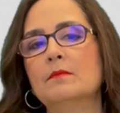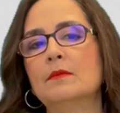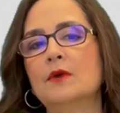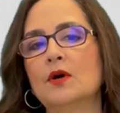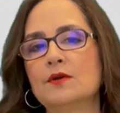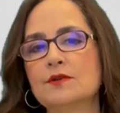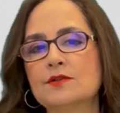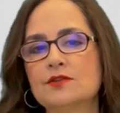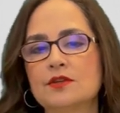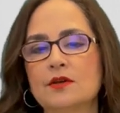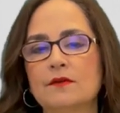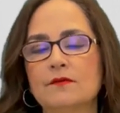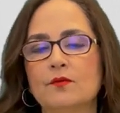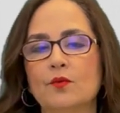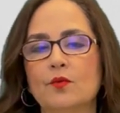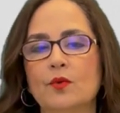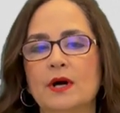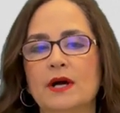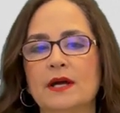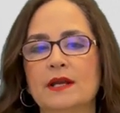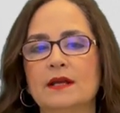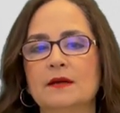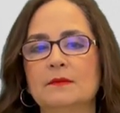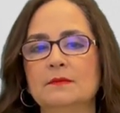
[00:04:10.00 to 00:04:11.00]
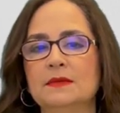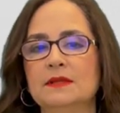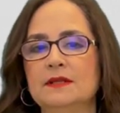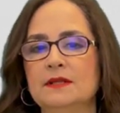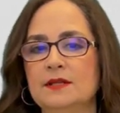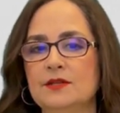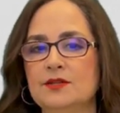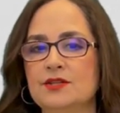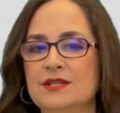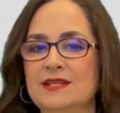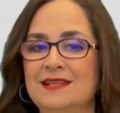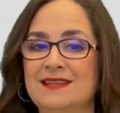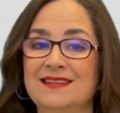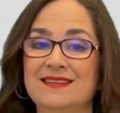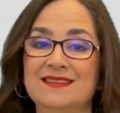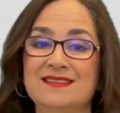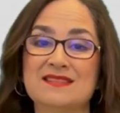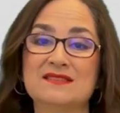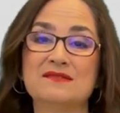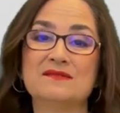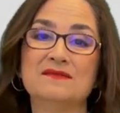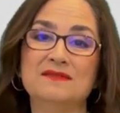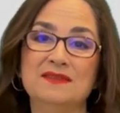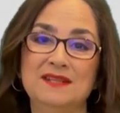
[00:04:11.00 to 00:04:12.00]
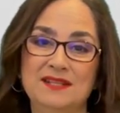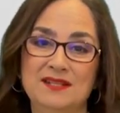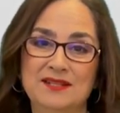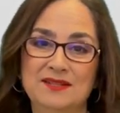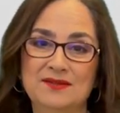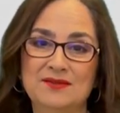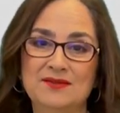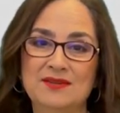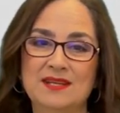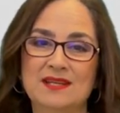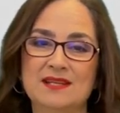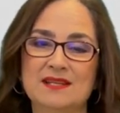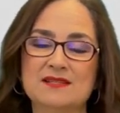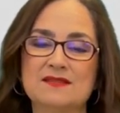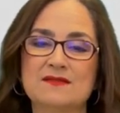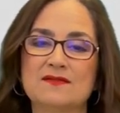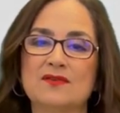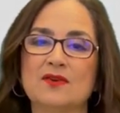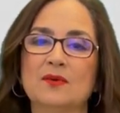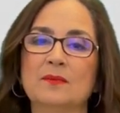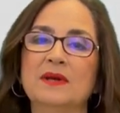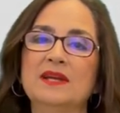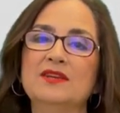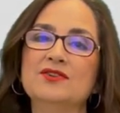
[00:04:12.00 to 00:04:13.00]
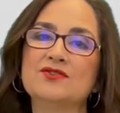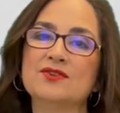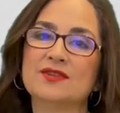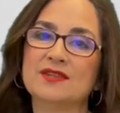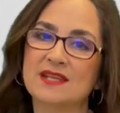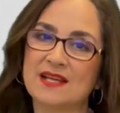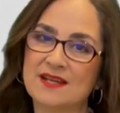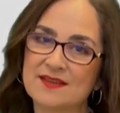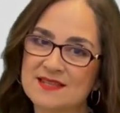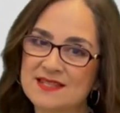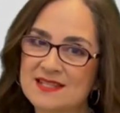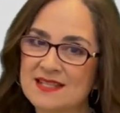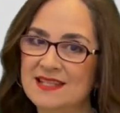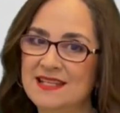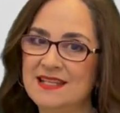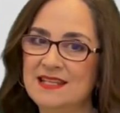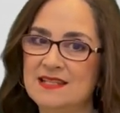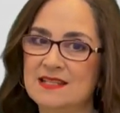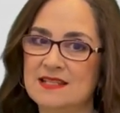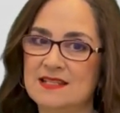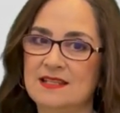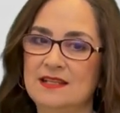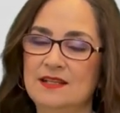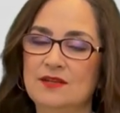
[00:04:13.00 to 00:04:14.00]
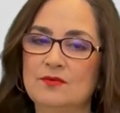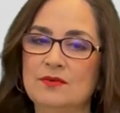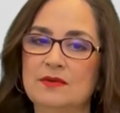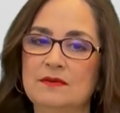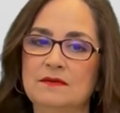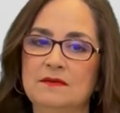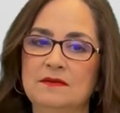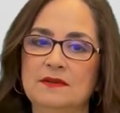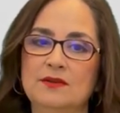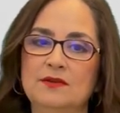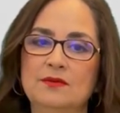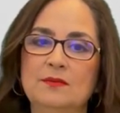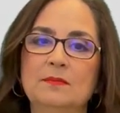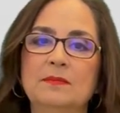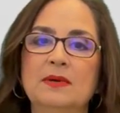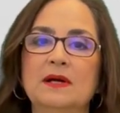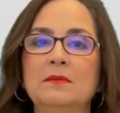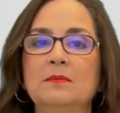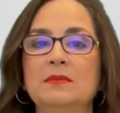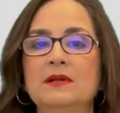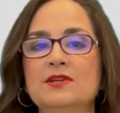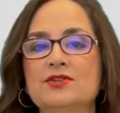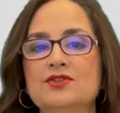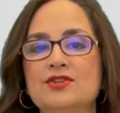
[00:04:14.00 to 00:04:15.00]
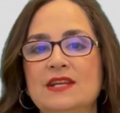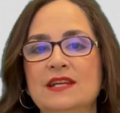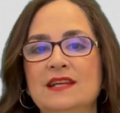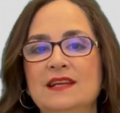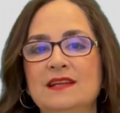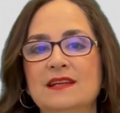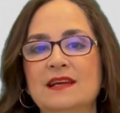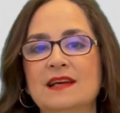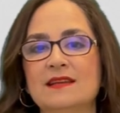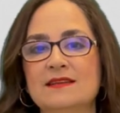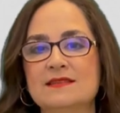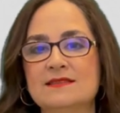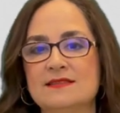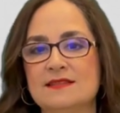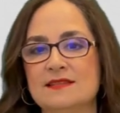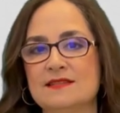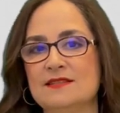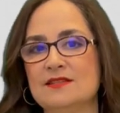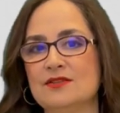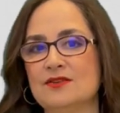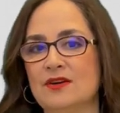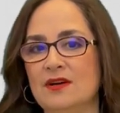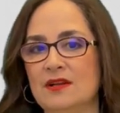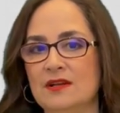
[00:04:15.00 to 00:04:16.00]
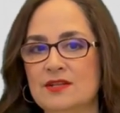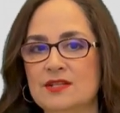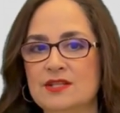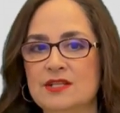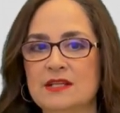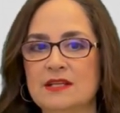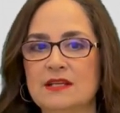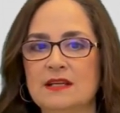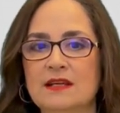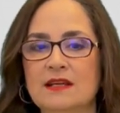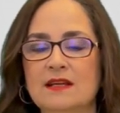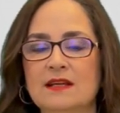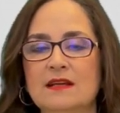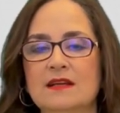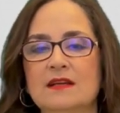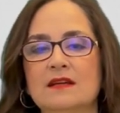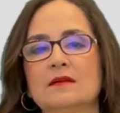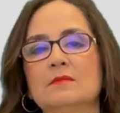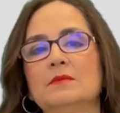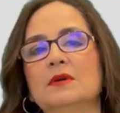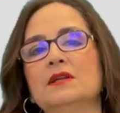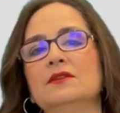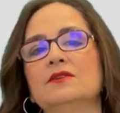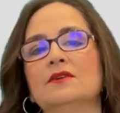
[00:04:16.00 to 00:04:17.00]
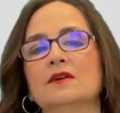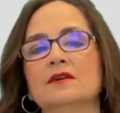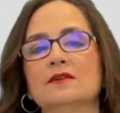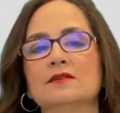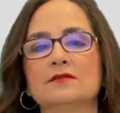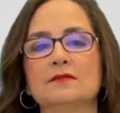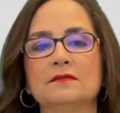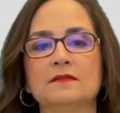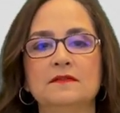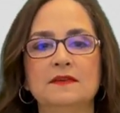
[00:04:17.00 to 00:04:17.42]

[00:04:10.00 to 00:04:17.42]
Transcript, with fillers: Most of what I'm teaching in this video is from a 2018 review published in Anesthesiology by Dr.